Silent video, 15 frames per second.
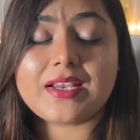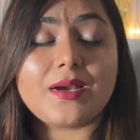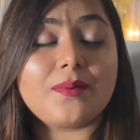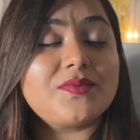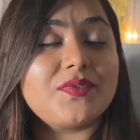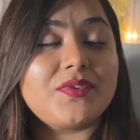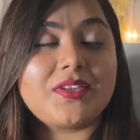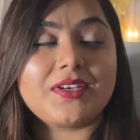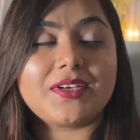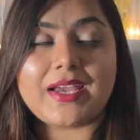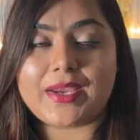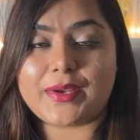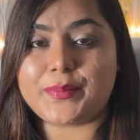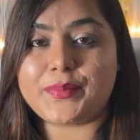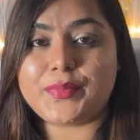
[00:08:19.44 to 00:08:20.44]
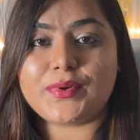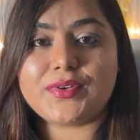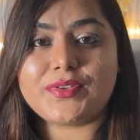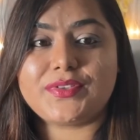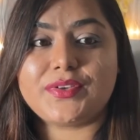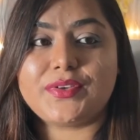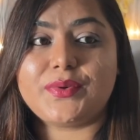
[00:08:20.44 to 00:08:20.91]
comes with a
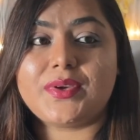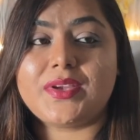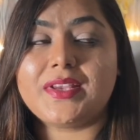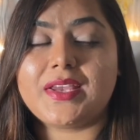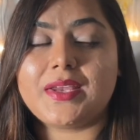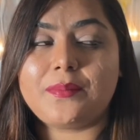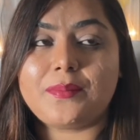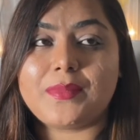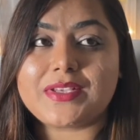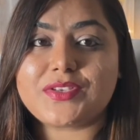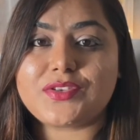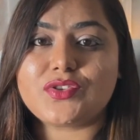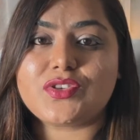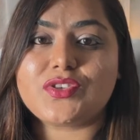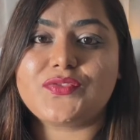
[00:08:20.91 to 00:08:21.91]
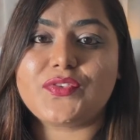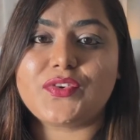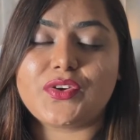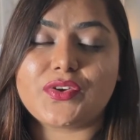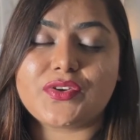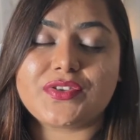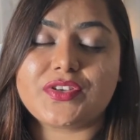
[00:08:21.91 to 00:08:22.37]
guidebook, so you can get messages
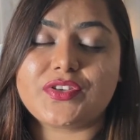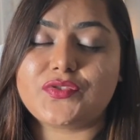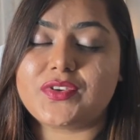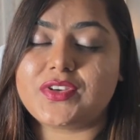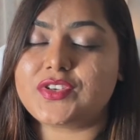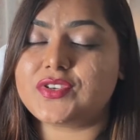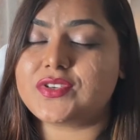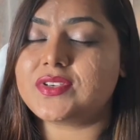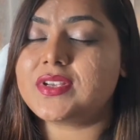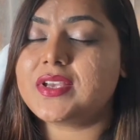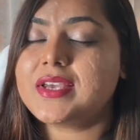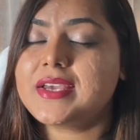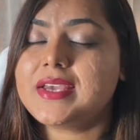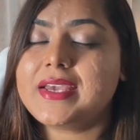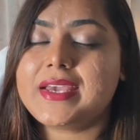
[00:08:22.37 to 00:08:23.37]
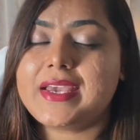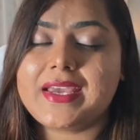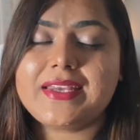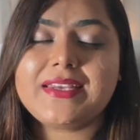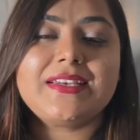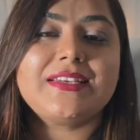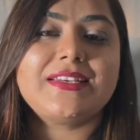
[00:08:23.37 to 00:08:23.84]
for your situation
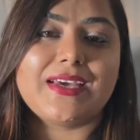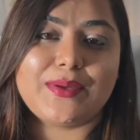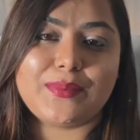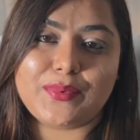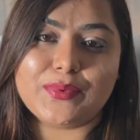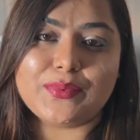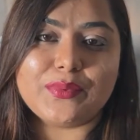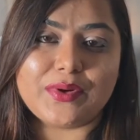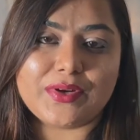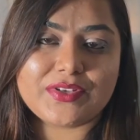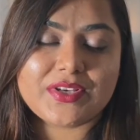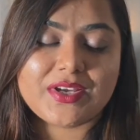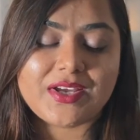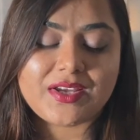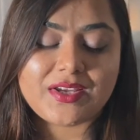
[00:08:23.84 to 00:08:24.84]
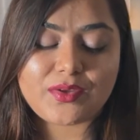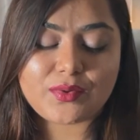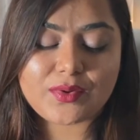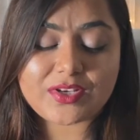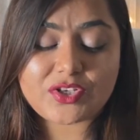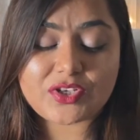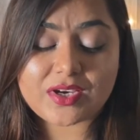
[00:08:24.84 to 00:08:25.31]
anytime you want.
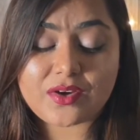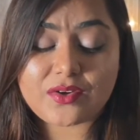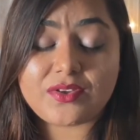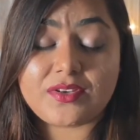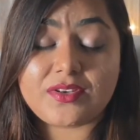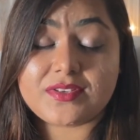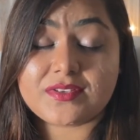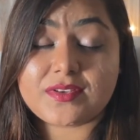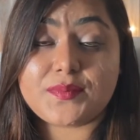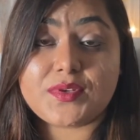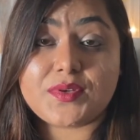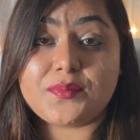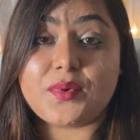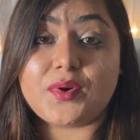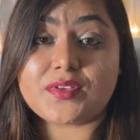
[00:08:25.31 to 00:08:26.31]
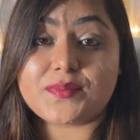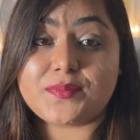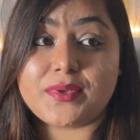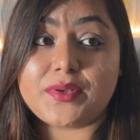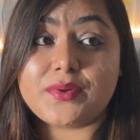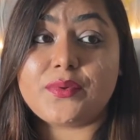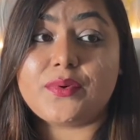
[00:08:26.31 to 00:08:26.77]
You can check out the description box
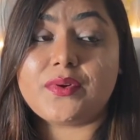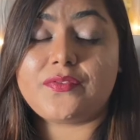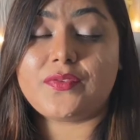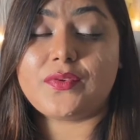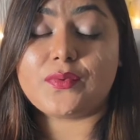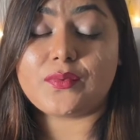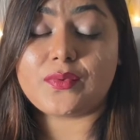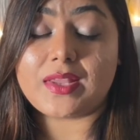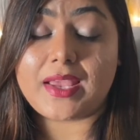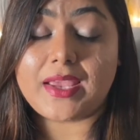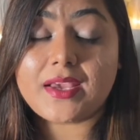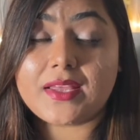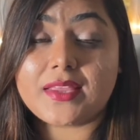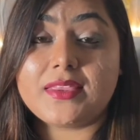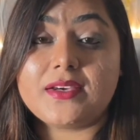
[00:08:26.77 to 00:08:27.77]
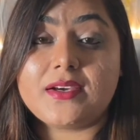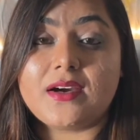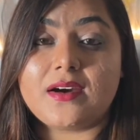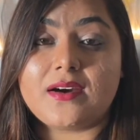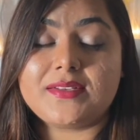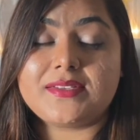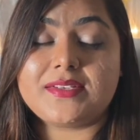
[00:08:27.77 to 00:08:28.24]
below if you like the
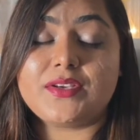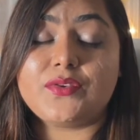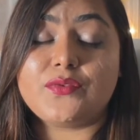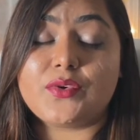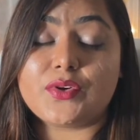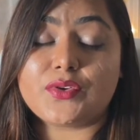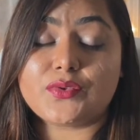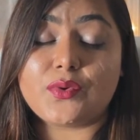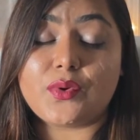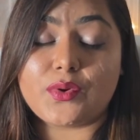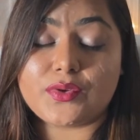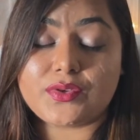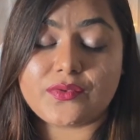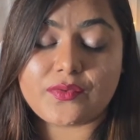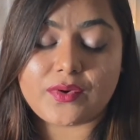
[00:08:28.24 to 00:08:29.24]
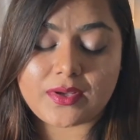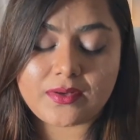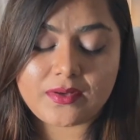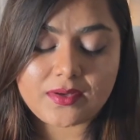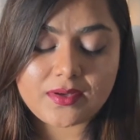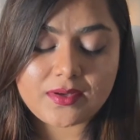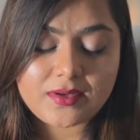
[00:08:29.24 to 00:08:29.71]
cards and you want to order
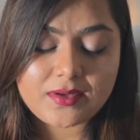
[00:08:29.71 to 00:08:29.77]
one.